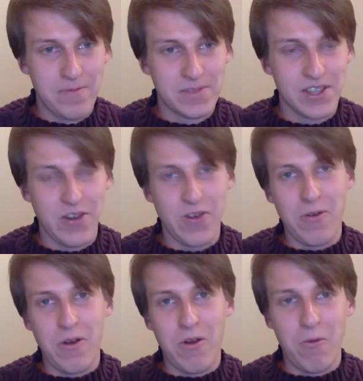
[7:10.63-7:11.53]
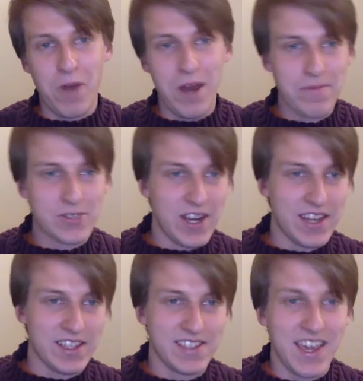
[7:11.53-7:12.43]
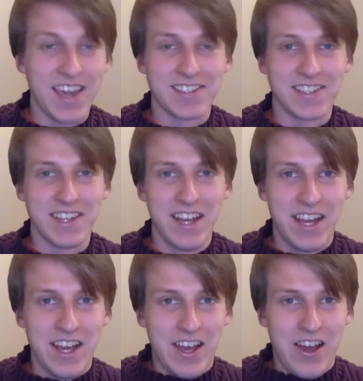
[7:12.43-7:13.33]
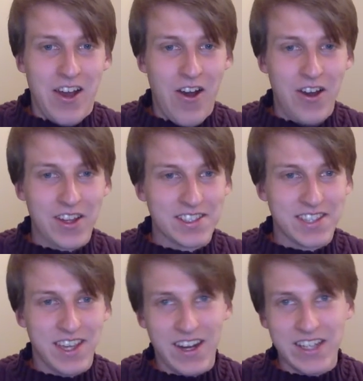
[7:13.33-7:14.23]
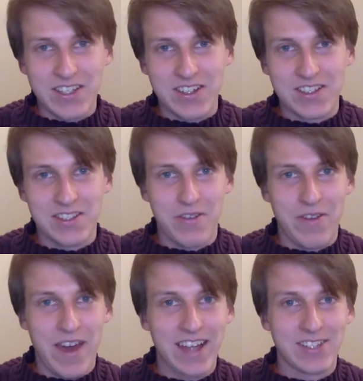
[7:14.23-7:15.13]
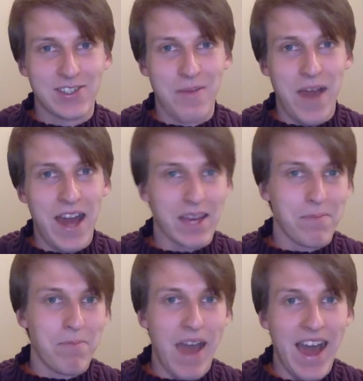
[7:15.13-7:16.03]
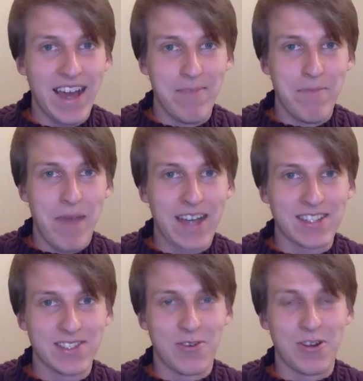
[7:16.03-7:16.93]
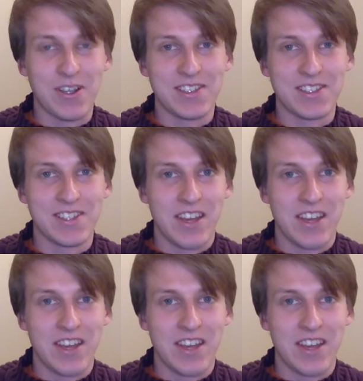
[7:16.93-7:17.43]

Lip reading: So what I'm trying to say is that all these characters who have had traumatic backstories,